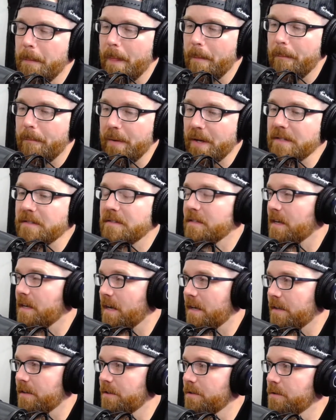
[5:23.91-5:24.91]
The best thing I
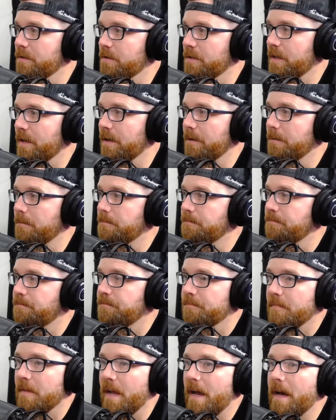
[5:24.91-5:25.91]
could do is go,
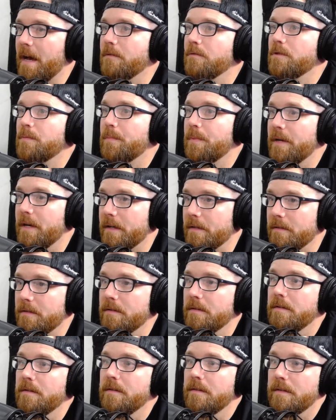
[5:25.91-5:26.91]
out of respect,
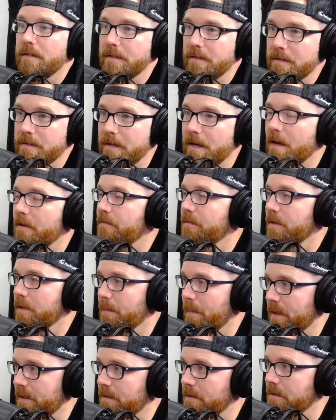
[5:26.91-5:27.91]
this is how I feel
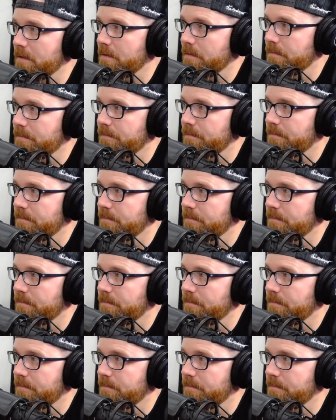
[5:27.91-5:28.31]
about this,